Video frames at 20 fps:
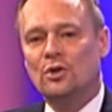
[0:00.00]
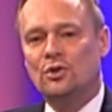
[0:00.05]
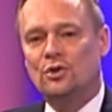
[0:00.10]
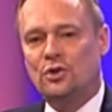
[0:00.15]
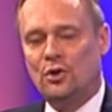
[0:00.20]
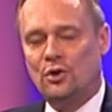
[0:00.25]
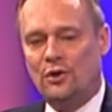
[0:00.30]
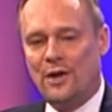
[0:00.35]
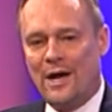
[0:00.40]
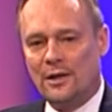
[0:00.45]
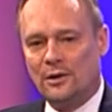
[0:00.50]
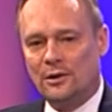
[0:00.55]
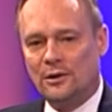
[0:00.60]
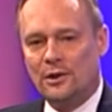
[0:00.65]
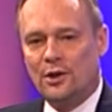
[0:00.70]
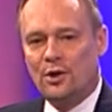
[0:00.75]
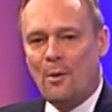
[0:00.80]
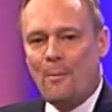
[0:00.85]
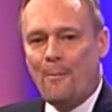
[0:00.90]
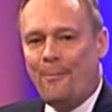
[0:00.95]
to that
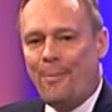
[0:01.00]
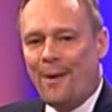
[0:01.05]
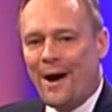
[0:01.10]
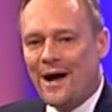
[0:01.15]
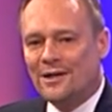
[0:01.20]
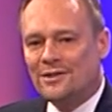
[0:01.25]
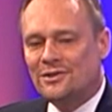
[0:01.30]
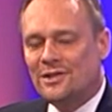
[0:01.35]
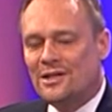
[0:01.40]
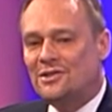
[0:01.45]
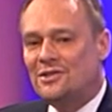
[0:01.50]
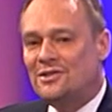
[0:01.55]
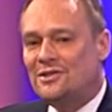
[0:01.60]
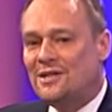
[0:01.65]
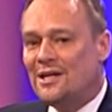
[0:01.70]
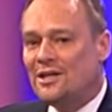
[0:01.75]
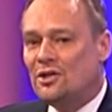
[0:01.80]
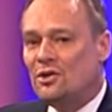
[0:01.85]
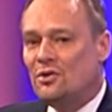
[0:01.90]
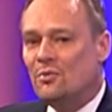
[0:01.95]
little box they
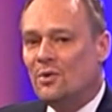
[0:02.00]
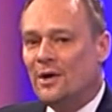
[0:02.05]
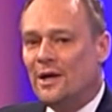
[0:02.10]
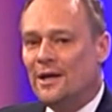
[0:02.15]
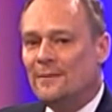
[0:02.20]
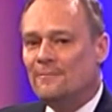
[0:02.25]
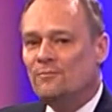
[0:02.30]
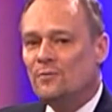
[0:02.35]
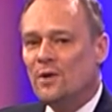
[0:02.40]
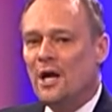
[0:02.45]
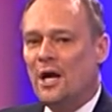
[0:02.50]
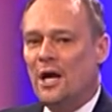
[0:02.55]
stick you in,